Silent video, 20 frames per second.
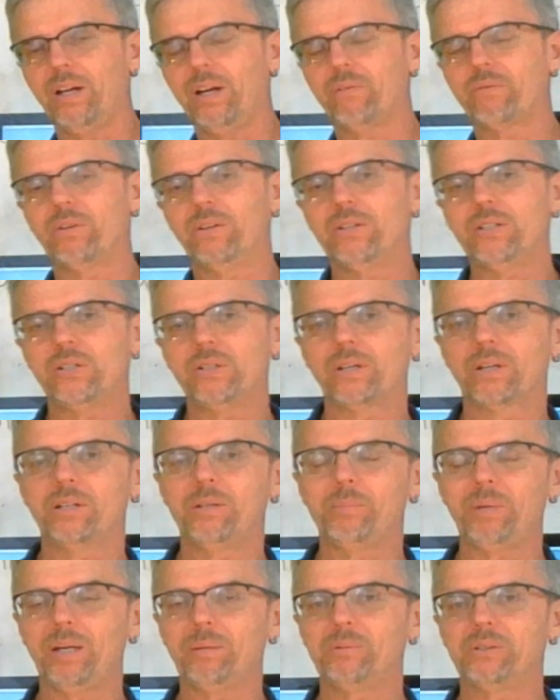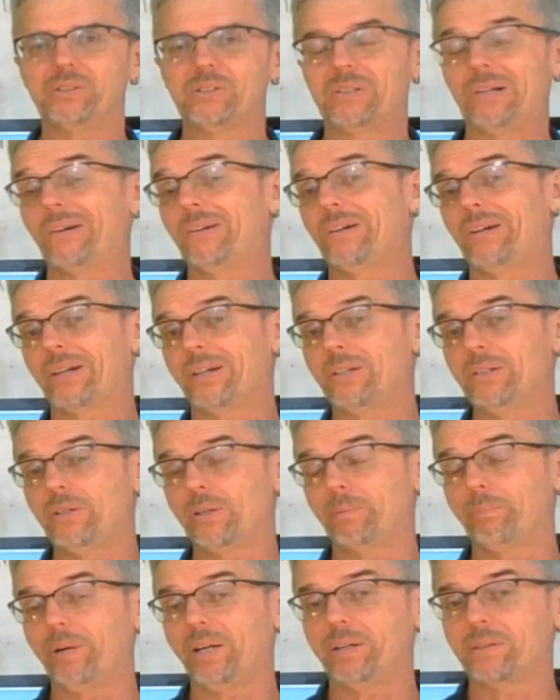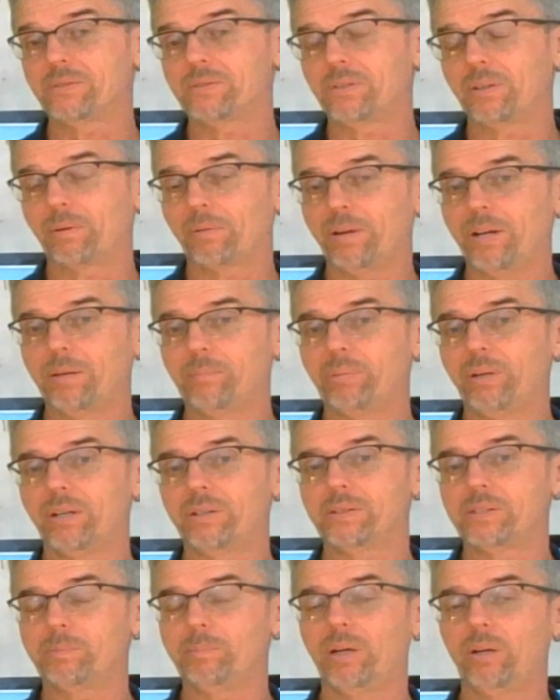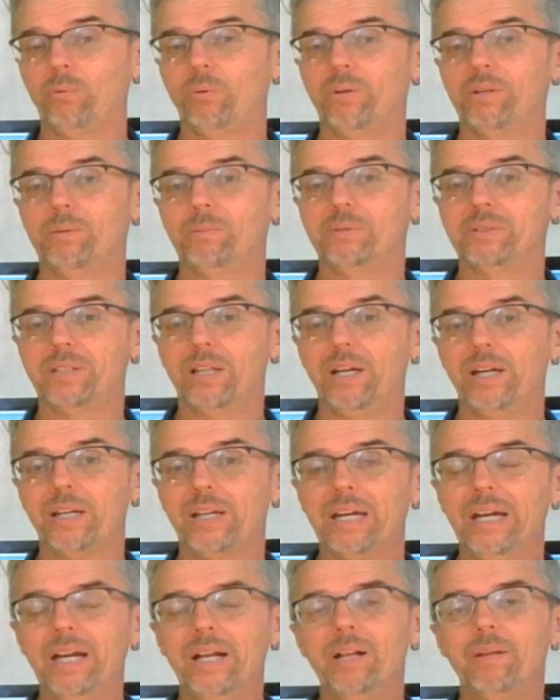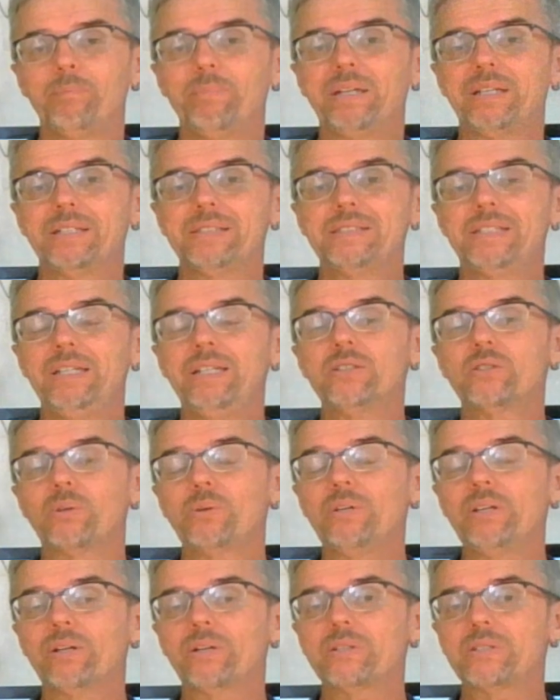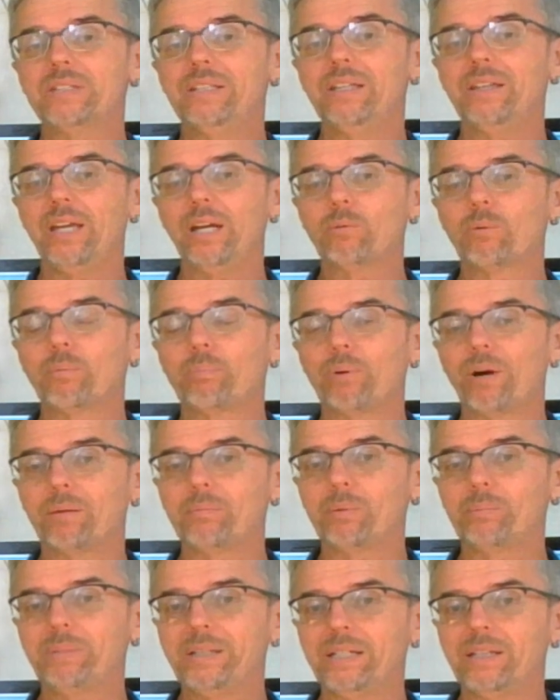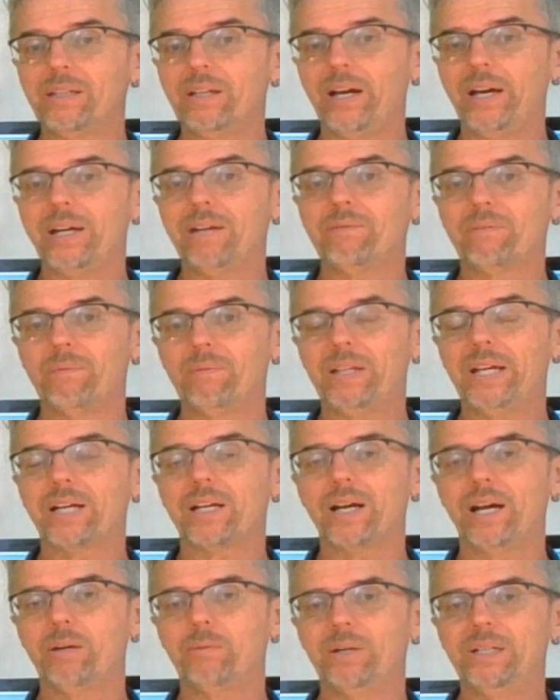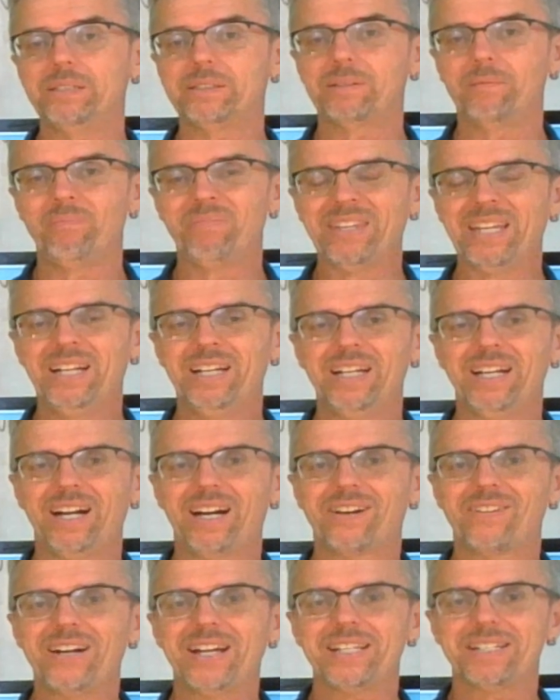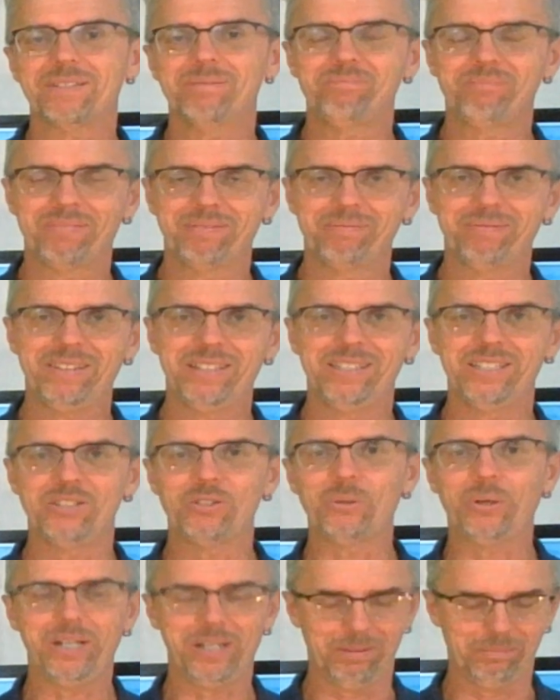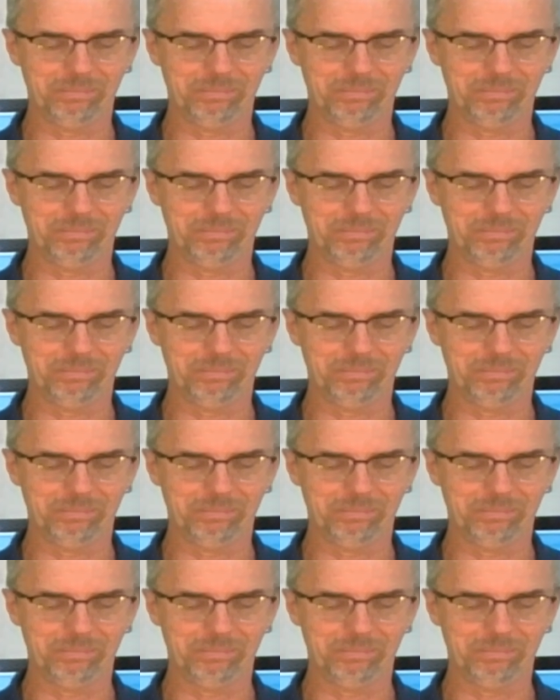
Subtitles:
After this, you're going to be able to start talking to your parents and grandparents about what it was like, because these are years that they were probably alive, like I was. All right, enjoy.